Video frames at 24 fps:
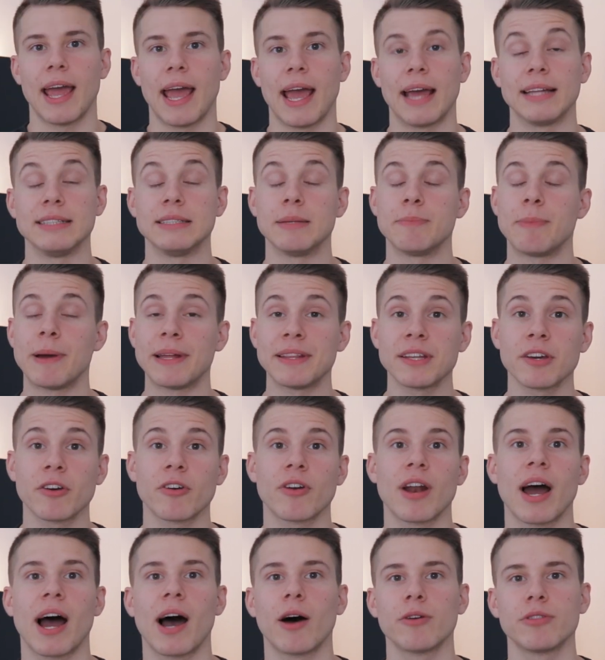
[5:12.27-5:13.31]
And depending
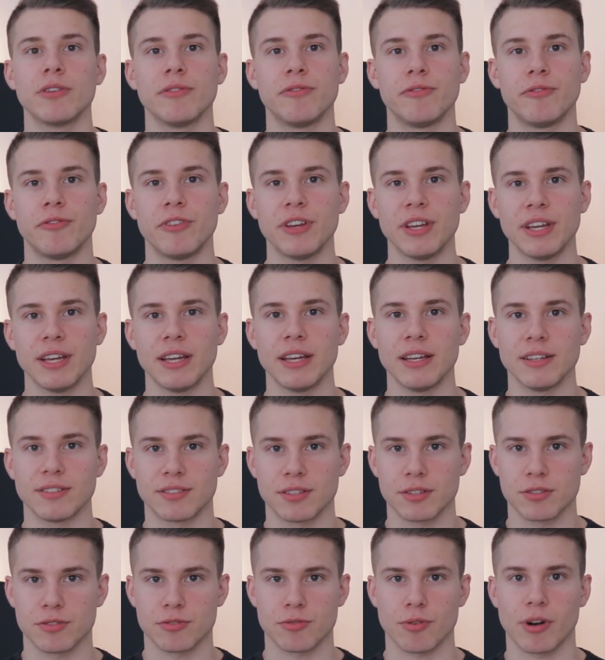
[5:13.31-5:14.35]
on how the fee is
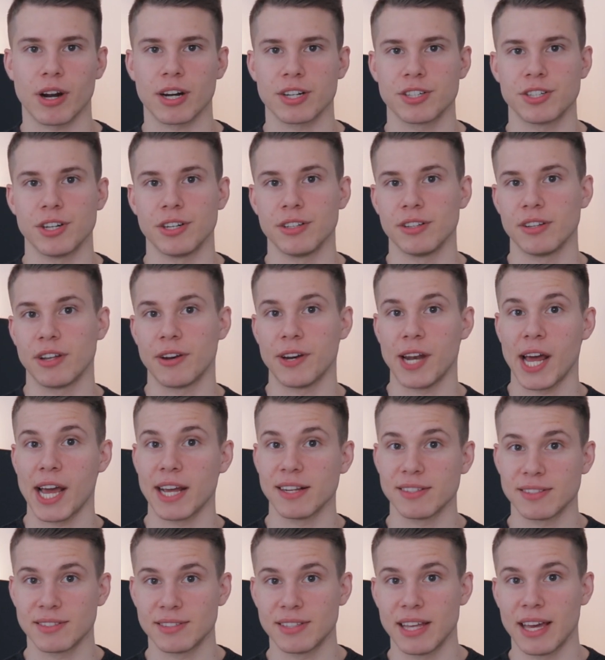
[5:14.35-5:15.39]
structured in the
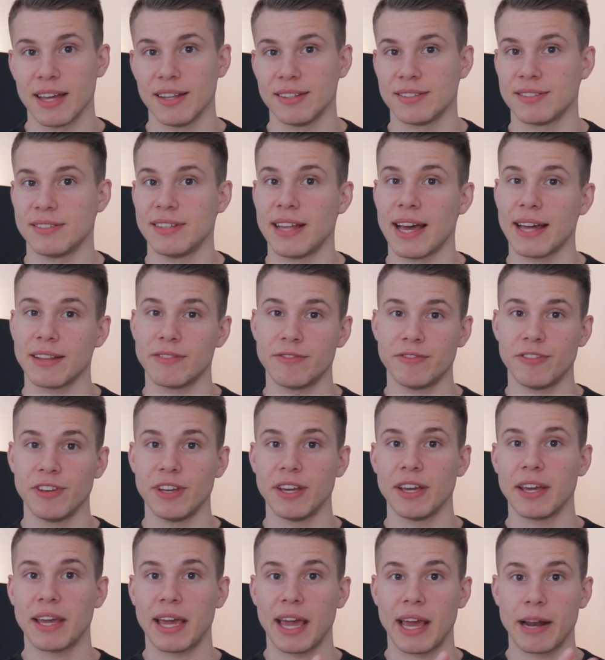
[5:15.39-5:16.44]
United States, that
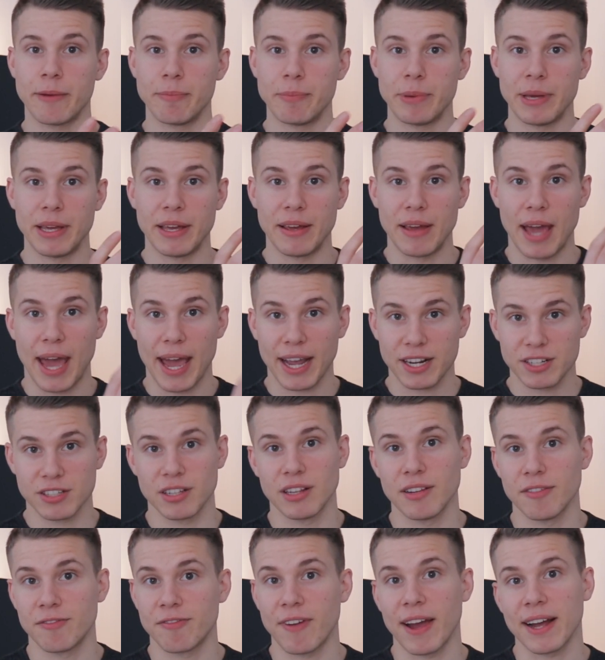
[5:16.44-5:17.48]
fee can be
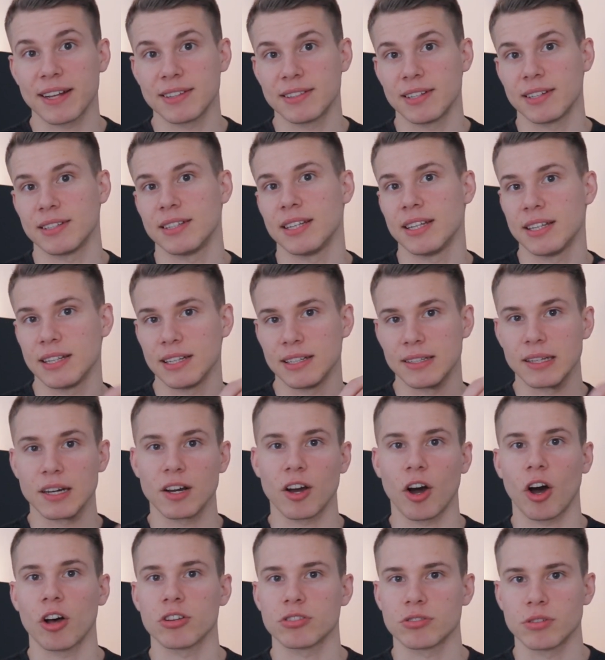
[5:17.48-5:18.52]
actually factored in the
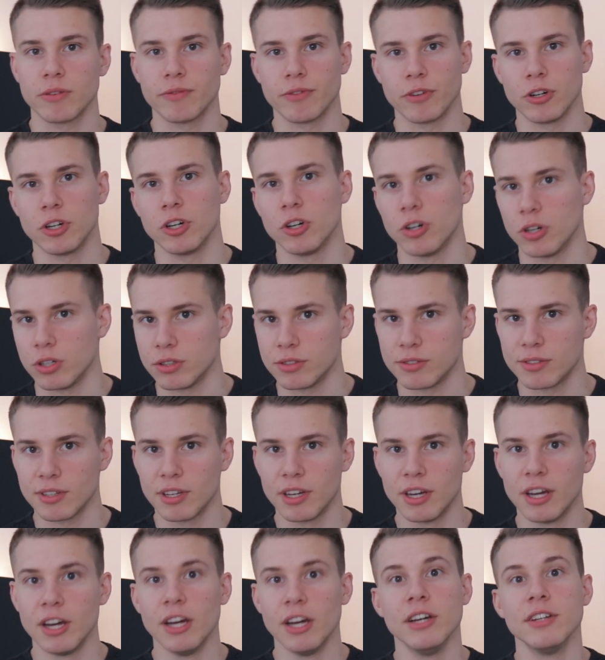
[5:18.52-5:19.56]
cost of goods.
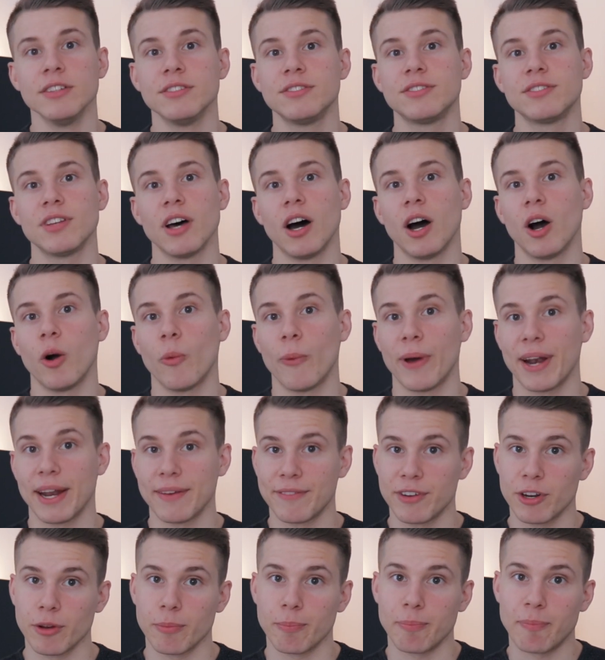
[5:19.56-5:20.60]
So
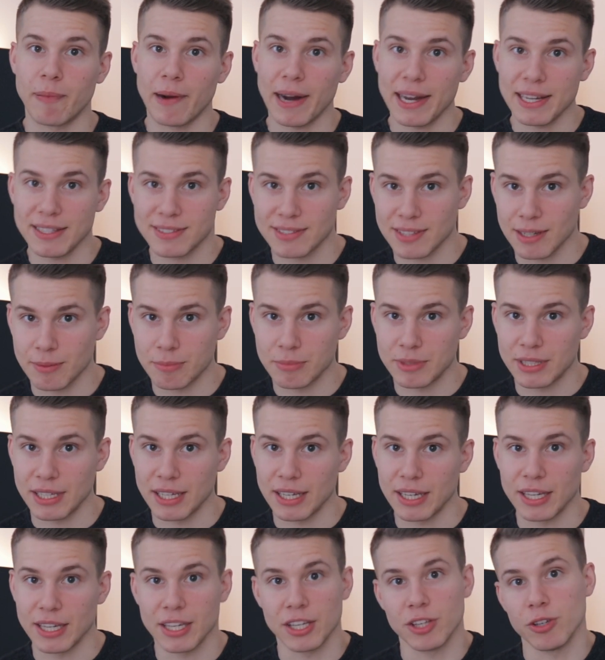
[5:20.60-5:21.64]
whenever you buy
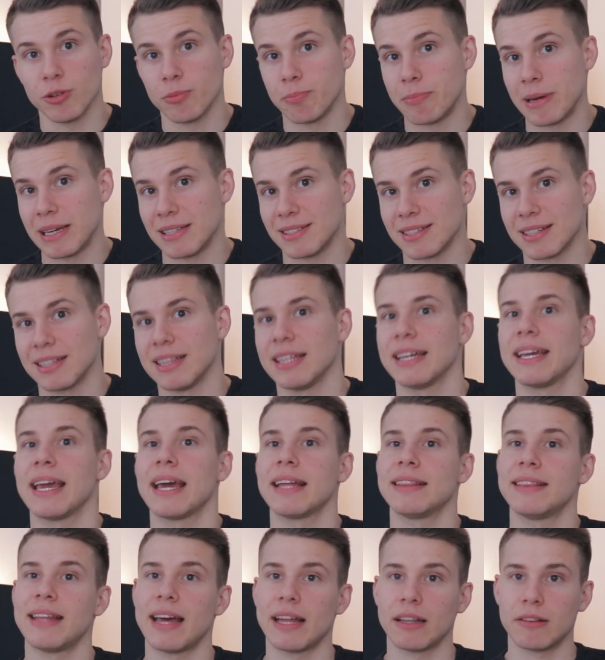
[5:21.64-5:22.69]
something, you basically
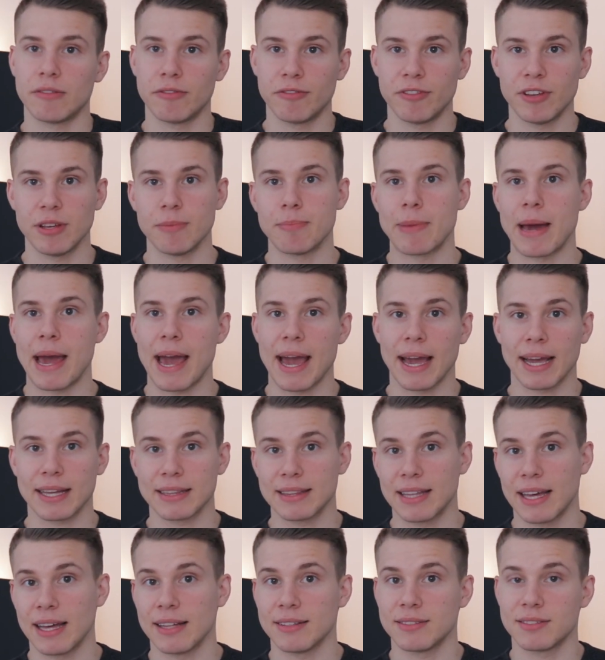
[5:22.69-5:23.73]
get that fee back
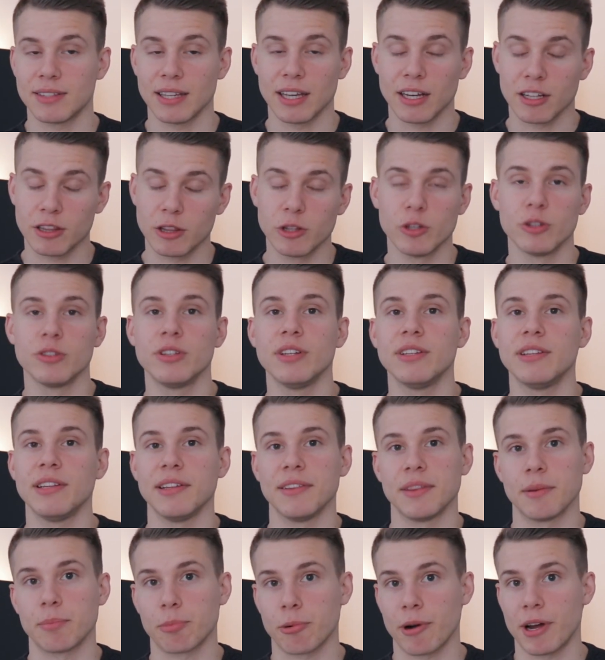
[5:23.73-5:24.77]
that's included
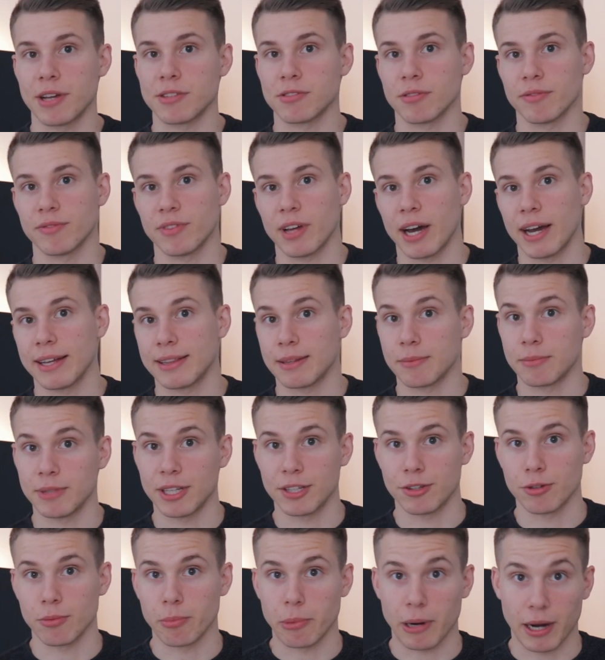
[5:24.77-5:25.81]
in the price of the item
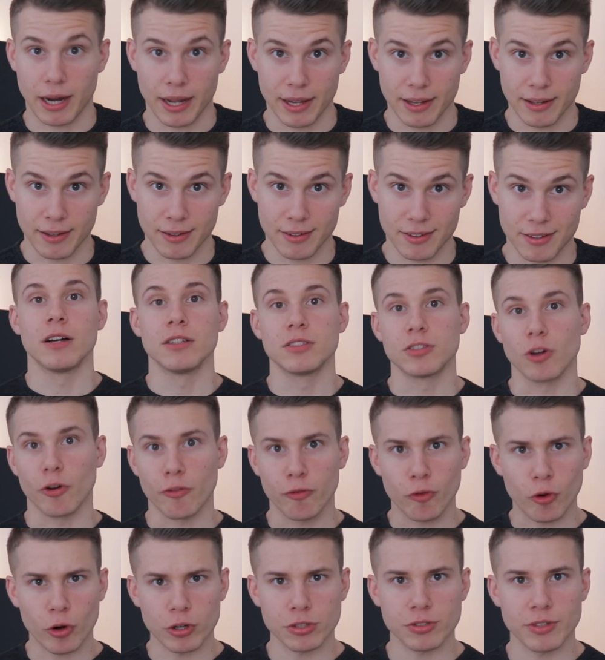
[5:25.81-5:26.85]
that you buy. So
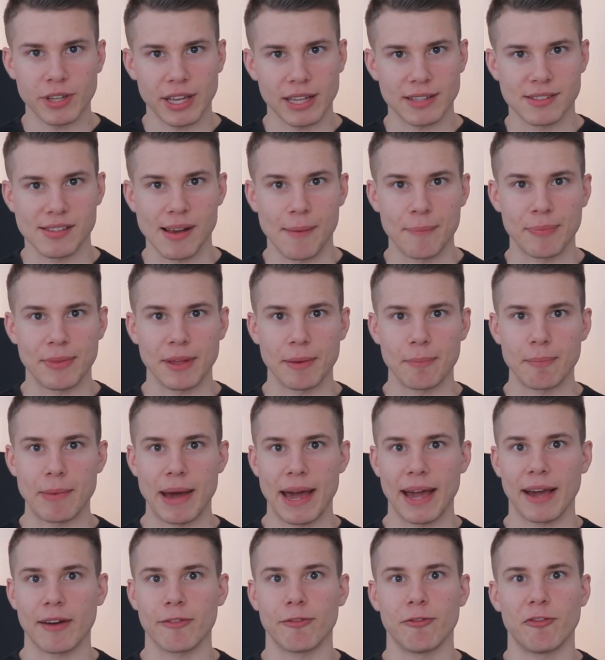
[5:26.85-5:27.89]
of course you get something
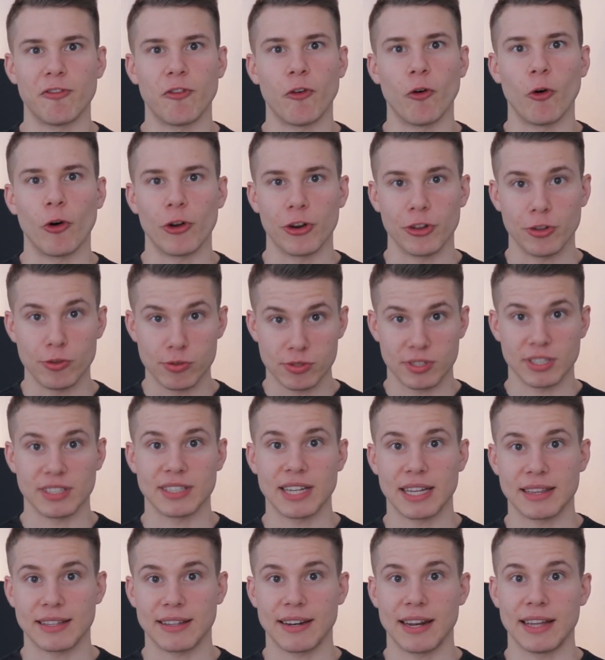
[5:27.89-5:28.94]
back for using
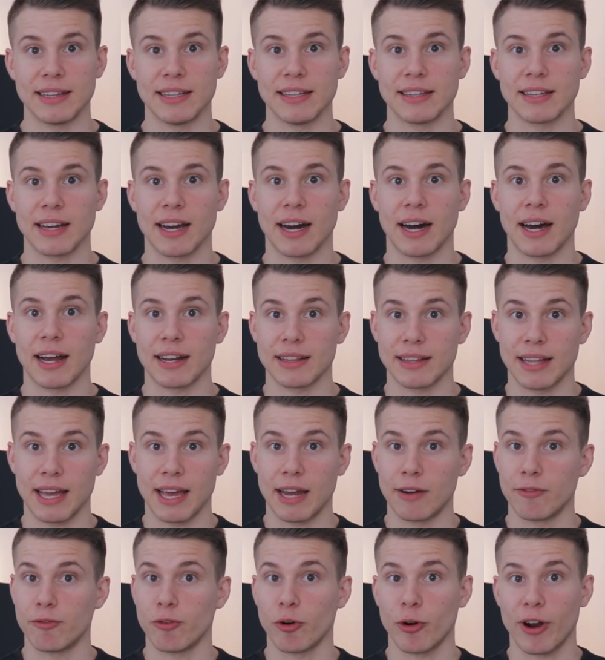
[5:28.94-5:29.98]
that credit card
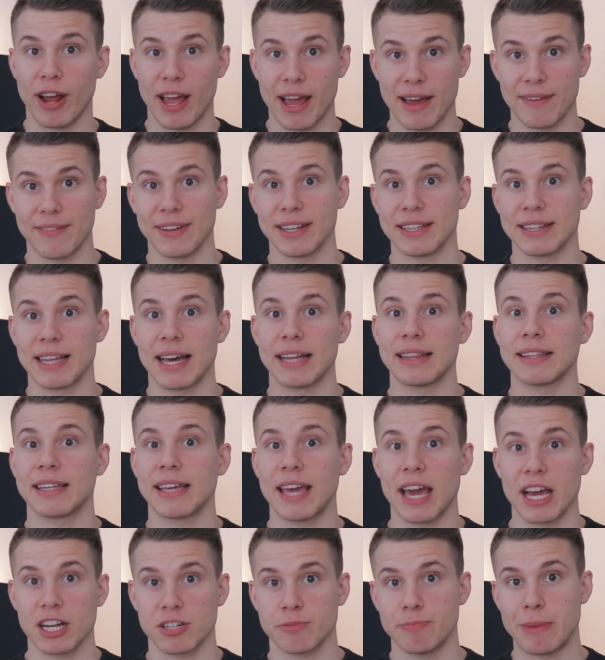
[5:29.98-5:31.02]
and for having that
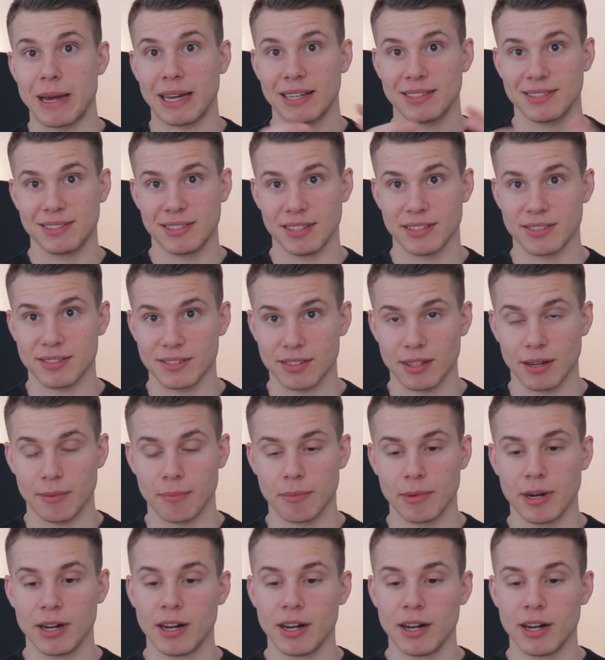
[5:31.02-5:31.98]
cashback system.